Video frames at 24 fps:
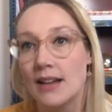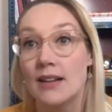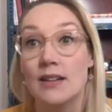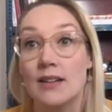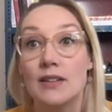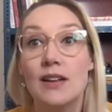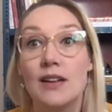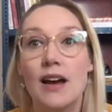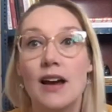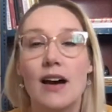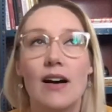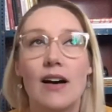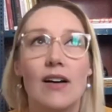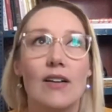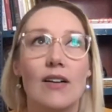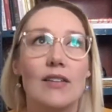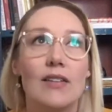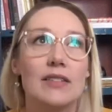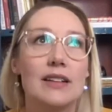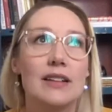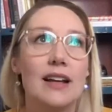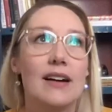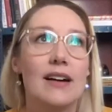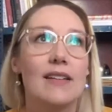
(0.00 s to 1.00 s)

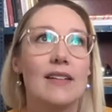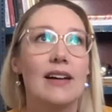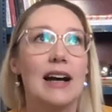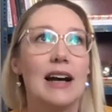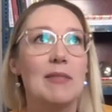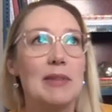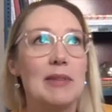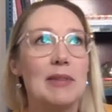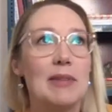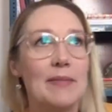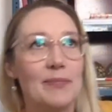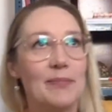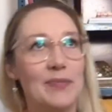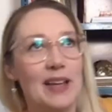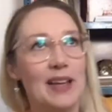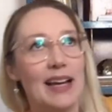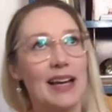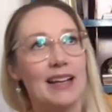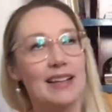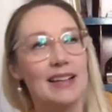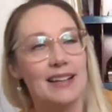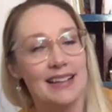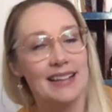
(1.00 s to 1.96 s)
No, no. I mean, I,